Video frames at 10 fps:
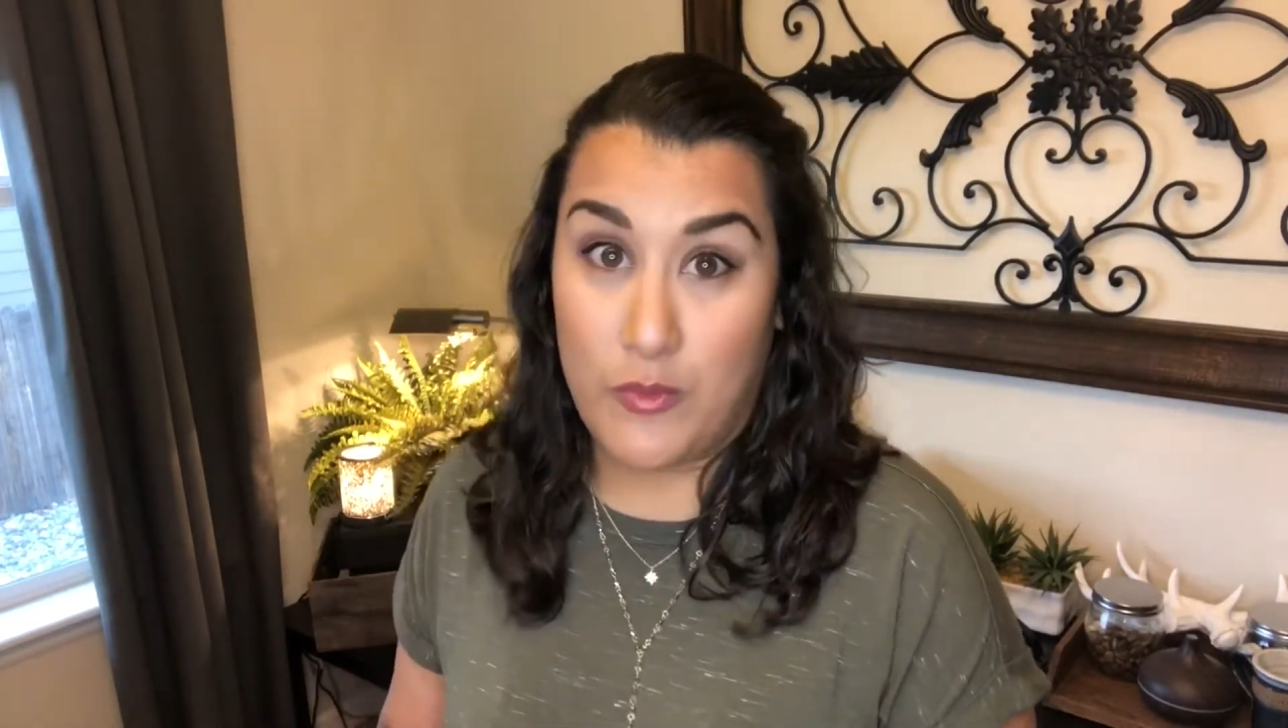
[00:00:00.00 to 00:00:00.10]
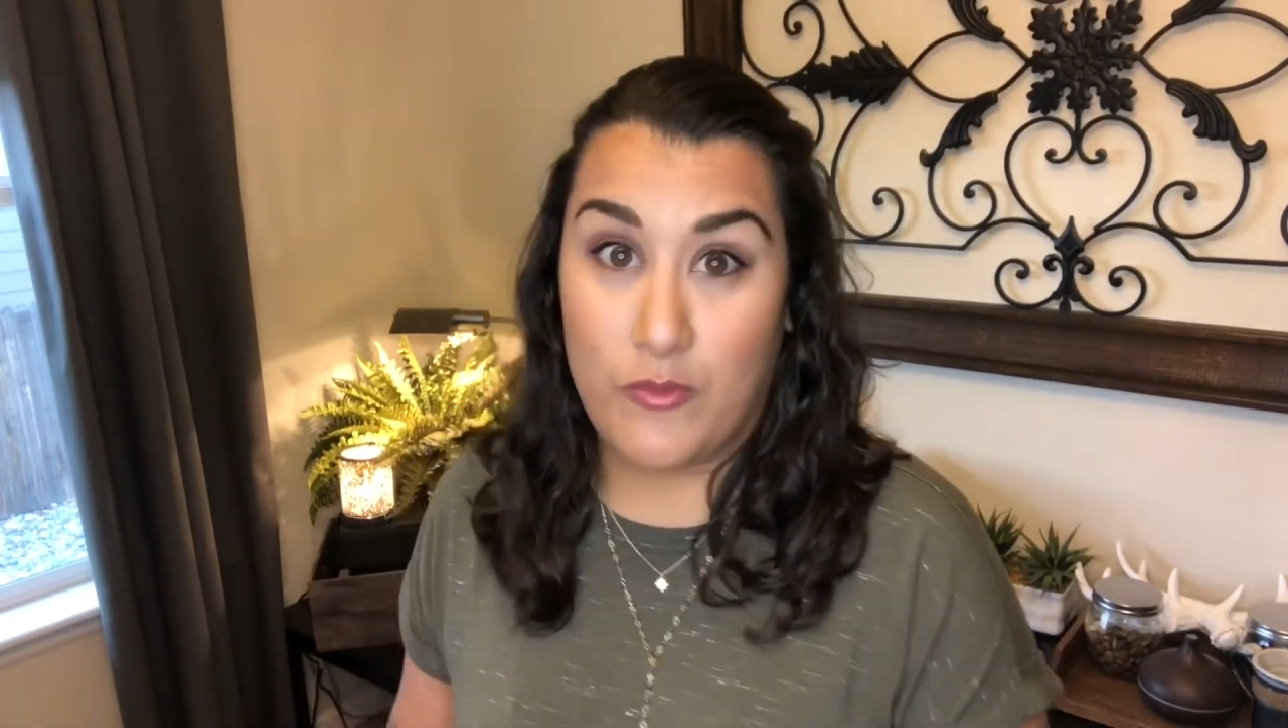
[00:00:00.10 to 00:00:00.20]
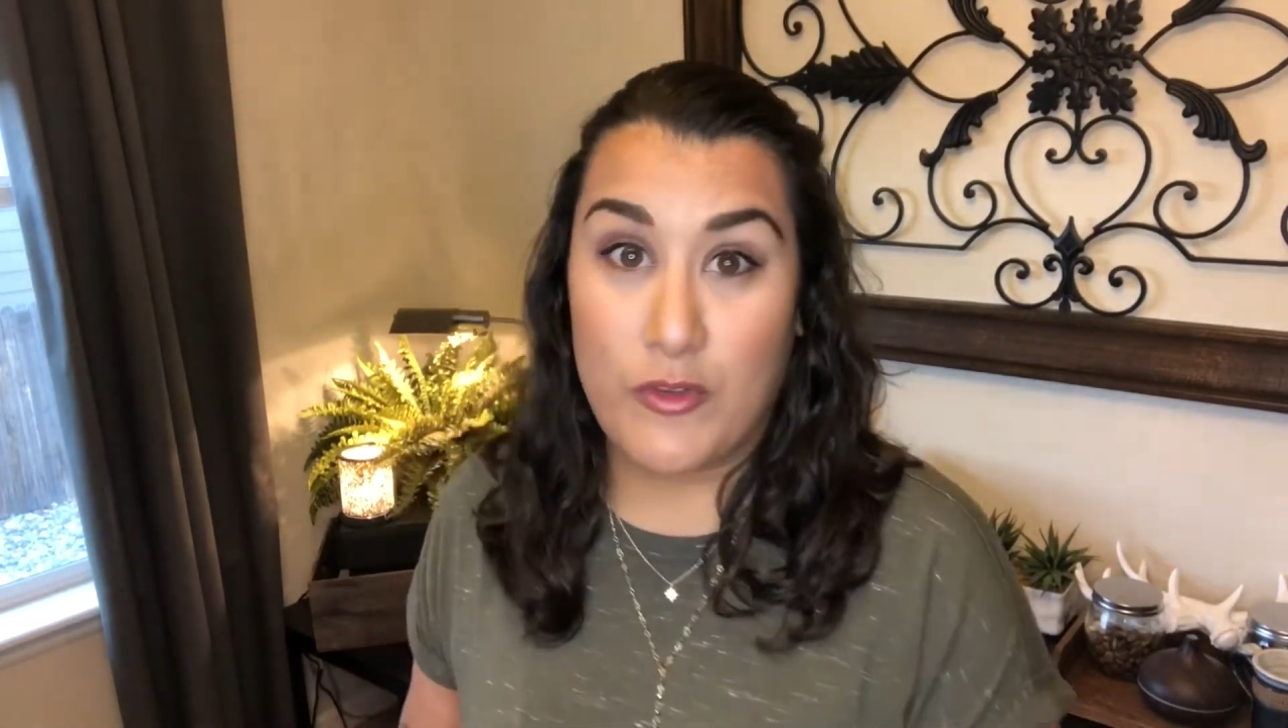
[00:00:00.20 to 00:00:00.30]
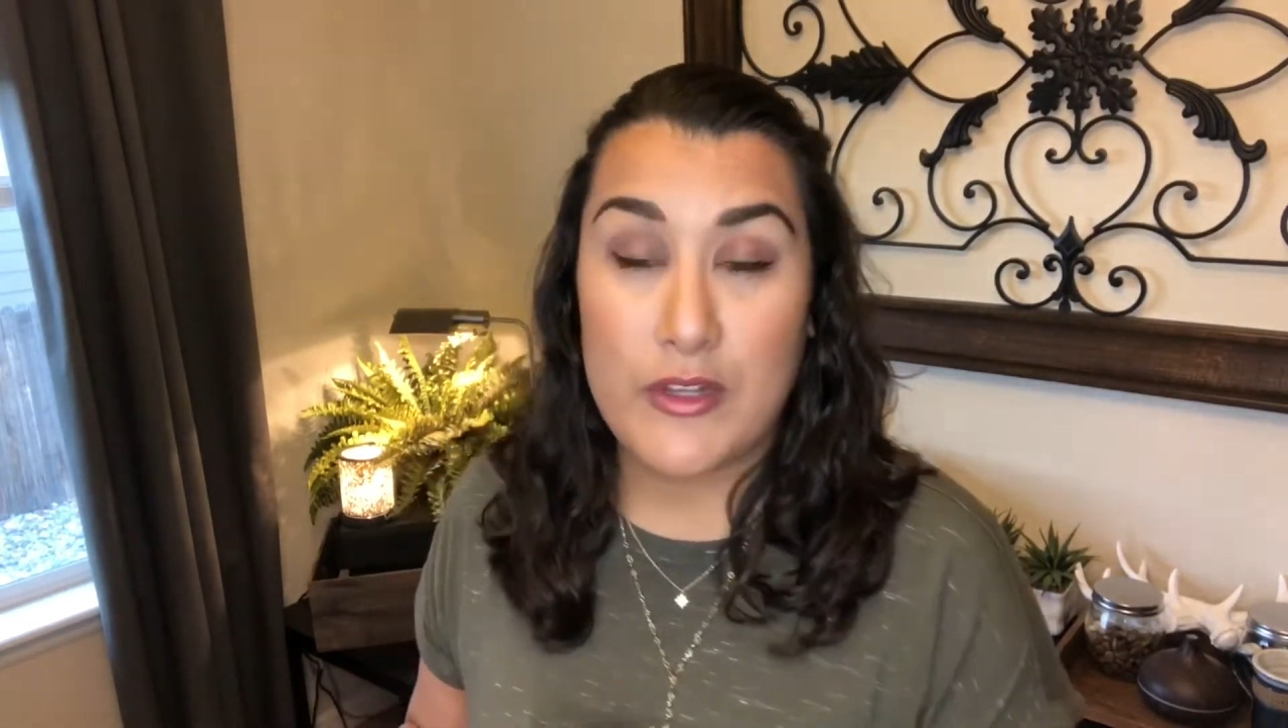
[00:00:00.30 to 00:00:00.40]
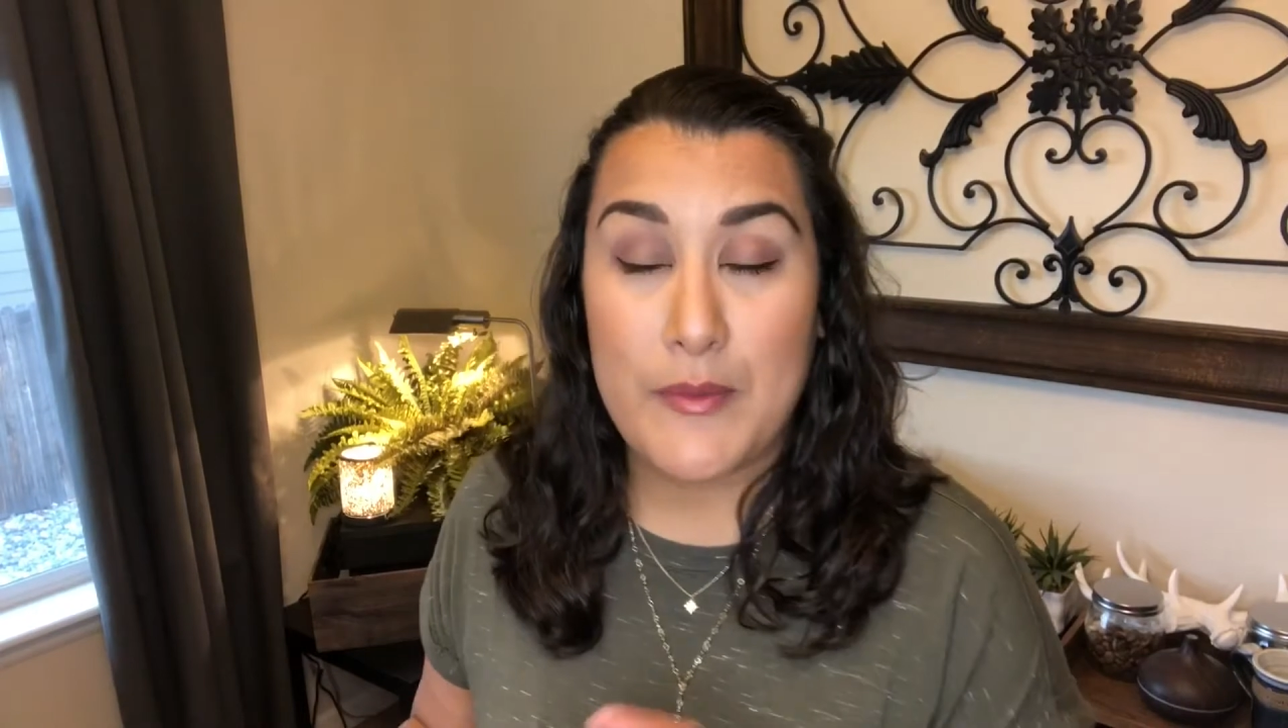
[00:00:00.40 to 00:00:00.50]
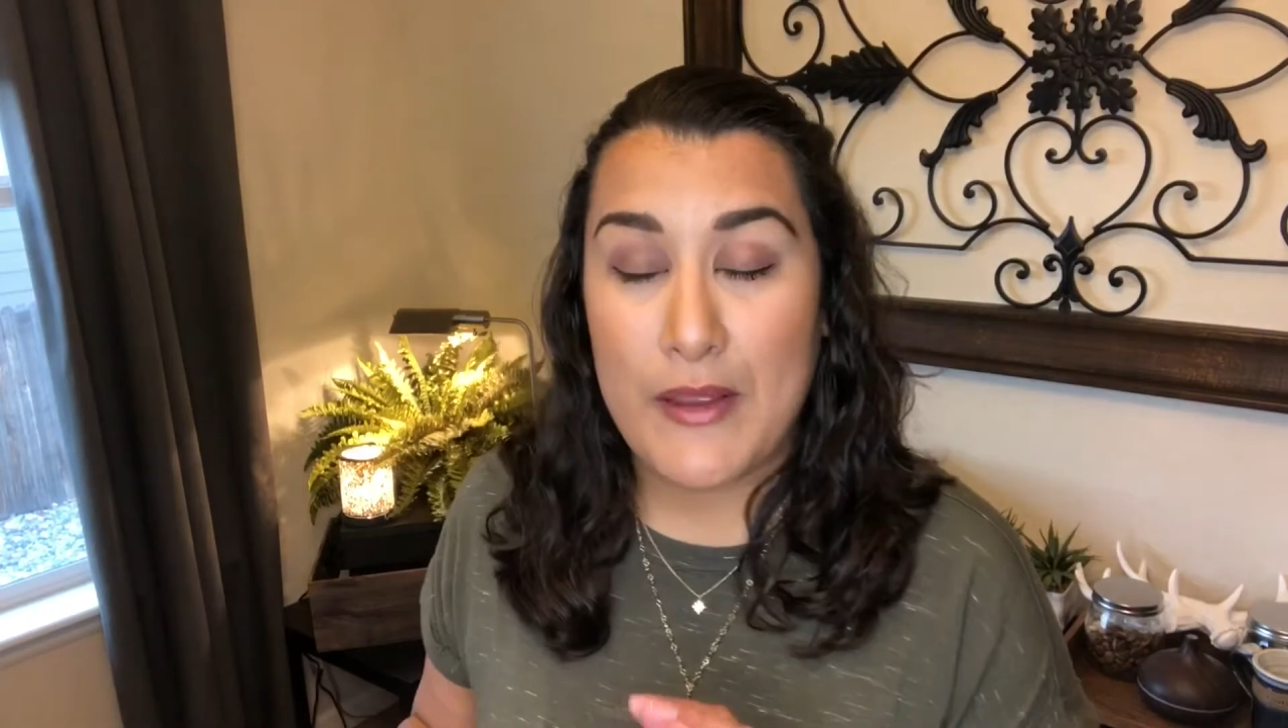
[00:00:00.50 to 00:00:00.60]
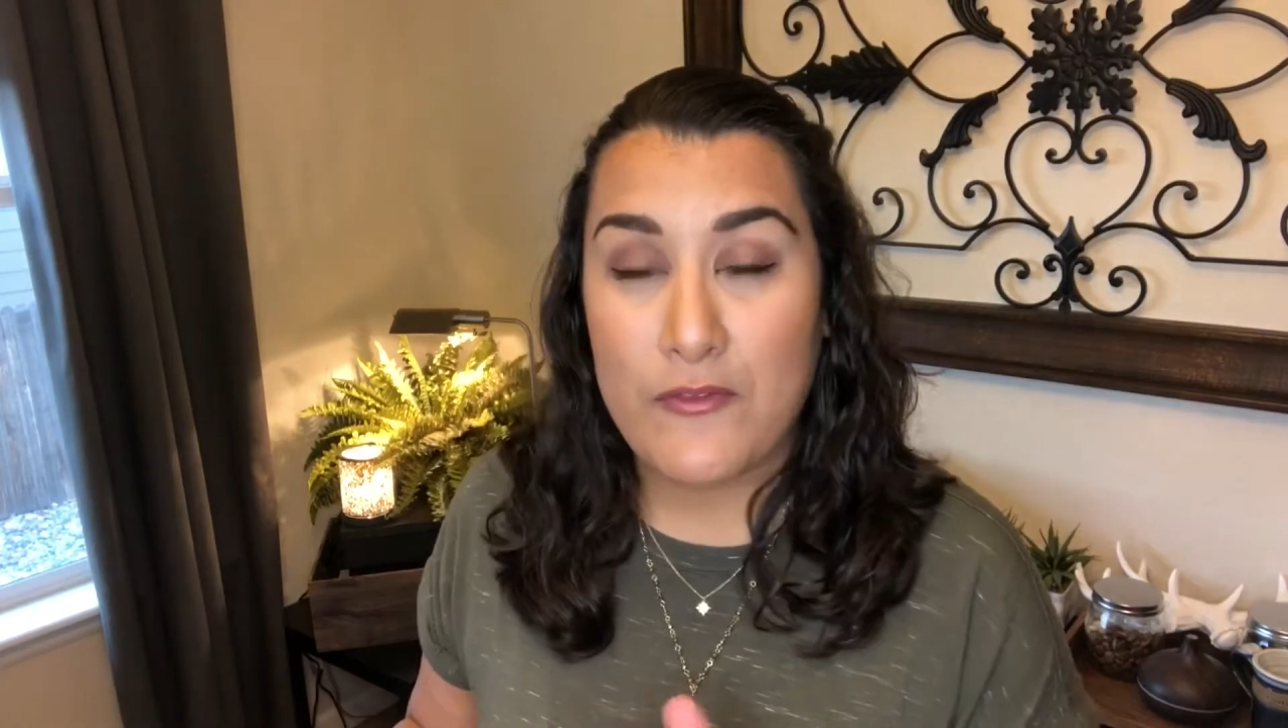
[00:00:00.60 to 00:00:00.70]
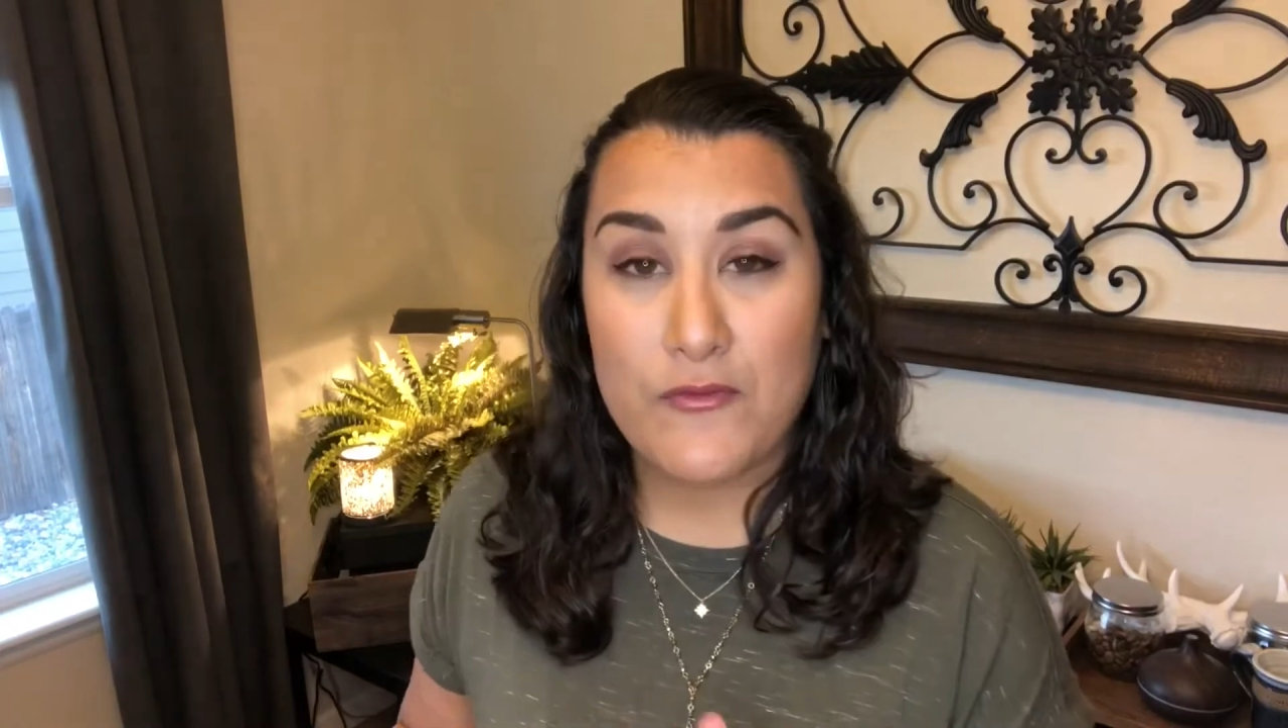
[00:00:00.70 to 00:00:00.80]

really my